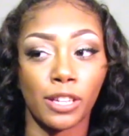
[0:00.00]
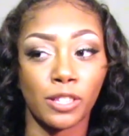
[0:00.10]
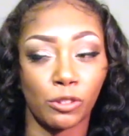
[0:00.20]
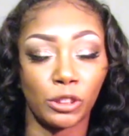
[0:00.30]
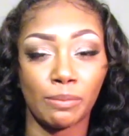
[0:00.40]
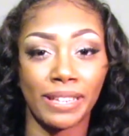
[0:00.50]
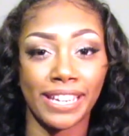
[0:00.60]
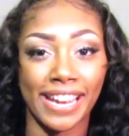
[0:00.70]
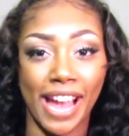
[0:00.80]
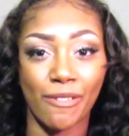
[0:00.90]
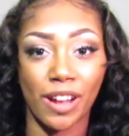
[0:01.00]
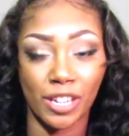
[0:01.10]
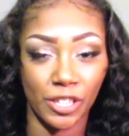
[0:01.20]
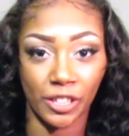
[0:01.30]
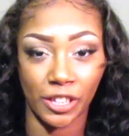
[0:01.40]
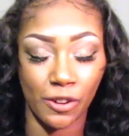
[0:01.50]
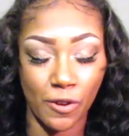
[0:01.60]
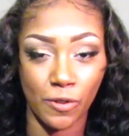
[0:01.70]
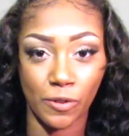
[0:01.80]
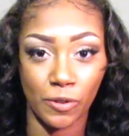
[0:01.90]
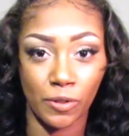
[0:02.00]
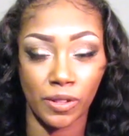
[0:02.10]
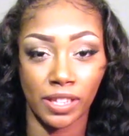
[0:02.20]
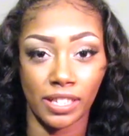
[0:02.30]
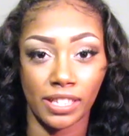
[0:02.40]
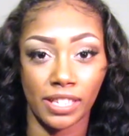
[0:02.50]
a social media account under a whole